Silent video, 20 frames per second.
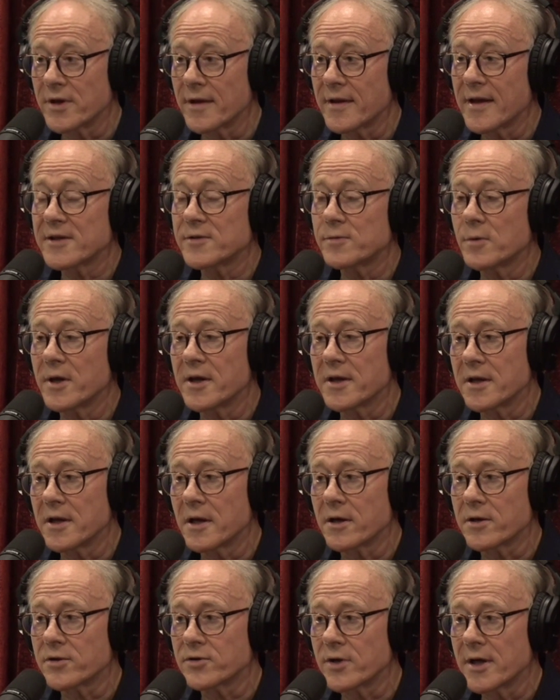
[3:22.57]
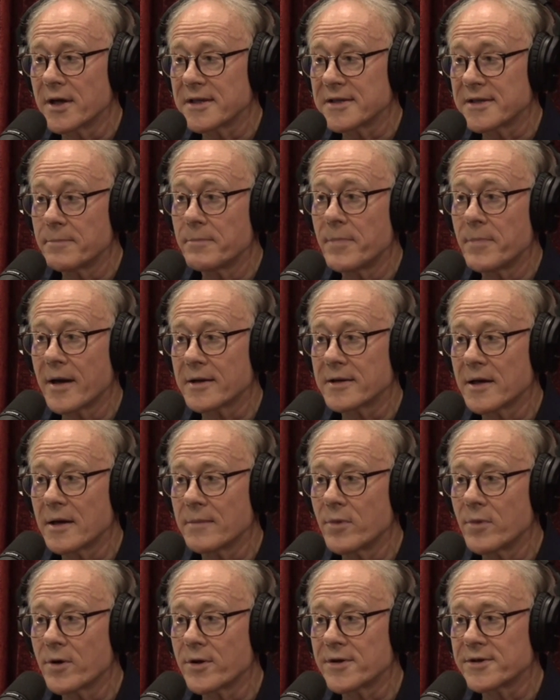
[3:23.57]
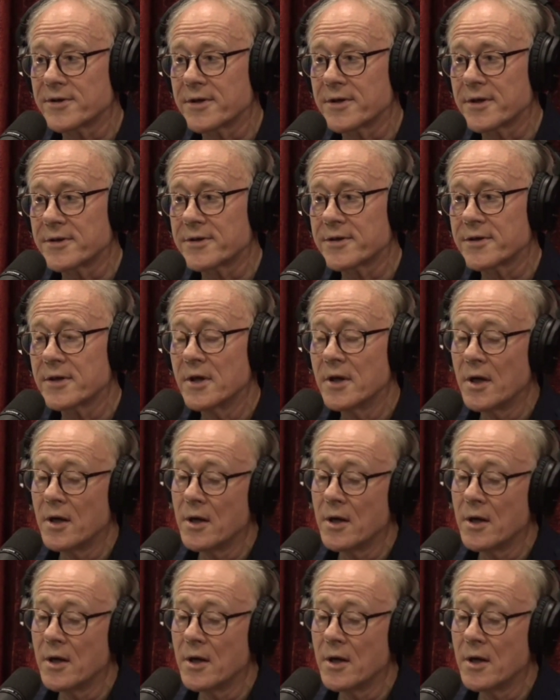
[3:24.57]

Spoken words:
And that's why the Younger Dryas impact hypothesis,